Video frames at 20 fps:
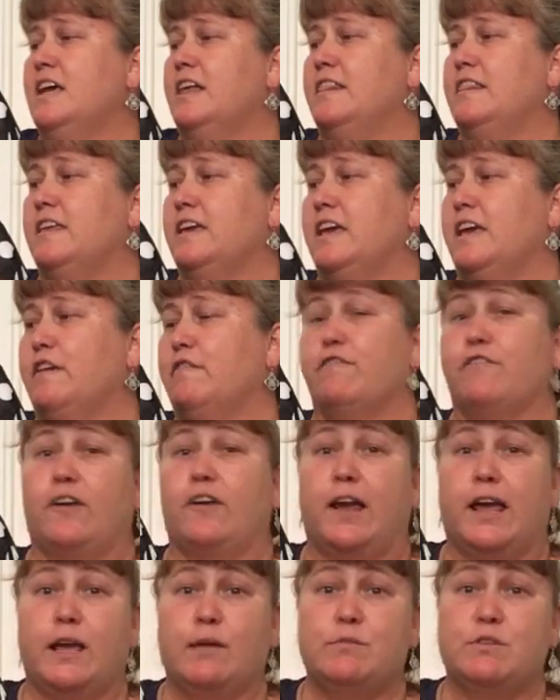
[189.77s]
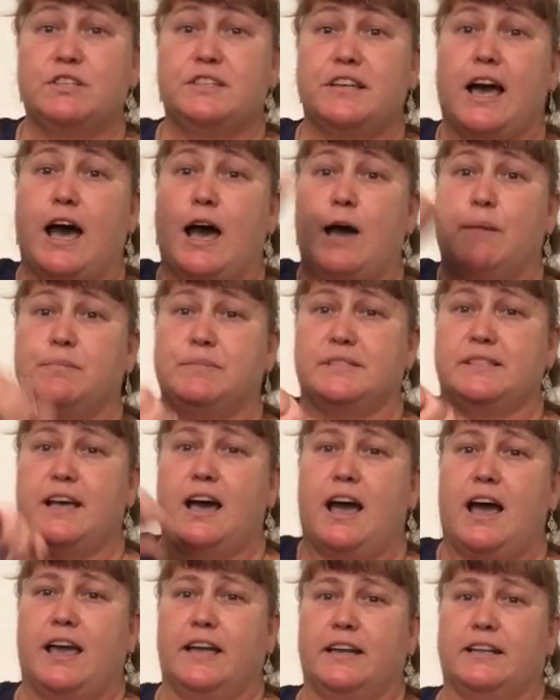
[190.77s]
the framed top
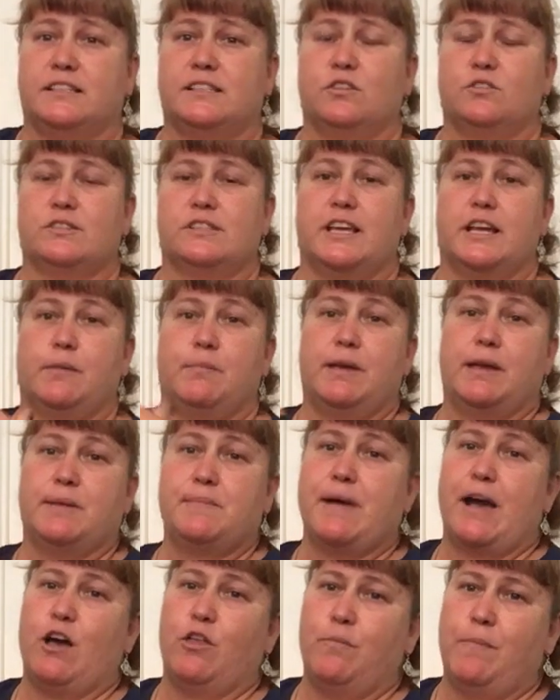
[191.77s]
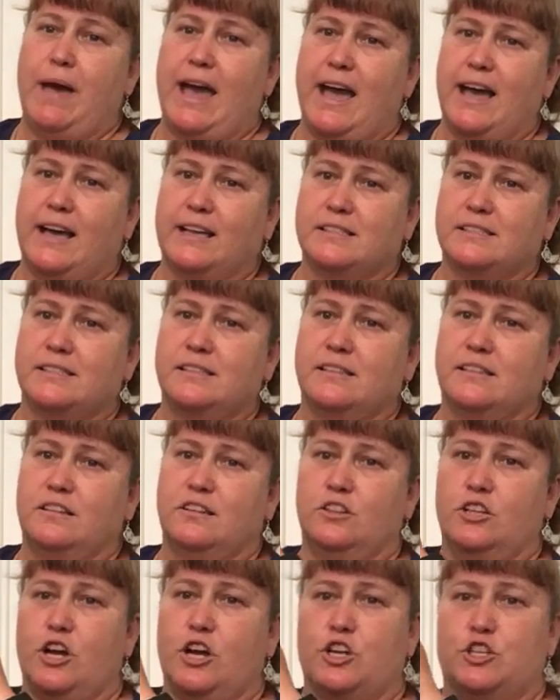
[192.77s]
side, so it's like a big mouth bass, a
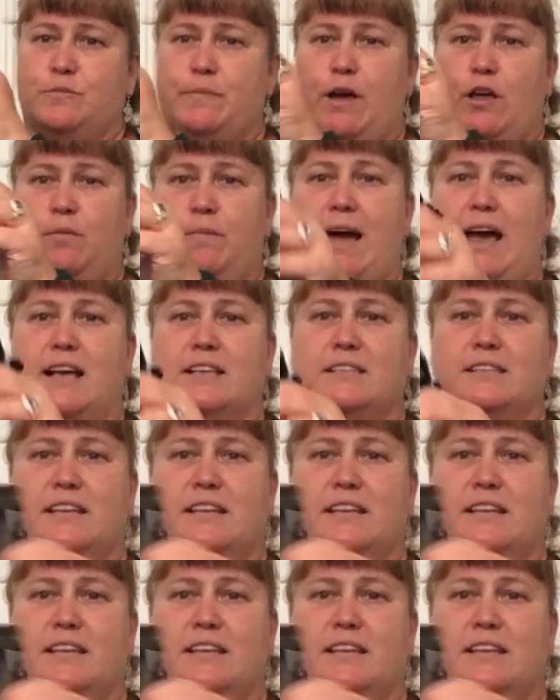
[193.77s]
large mouth bass.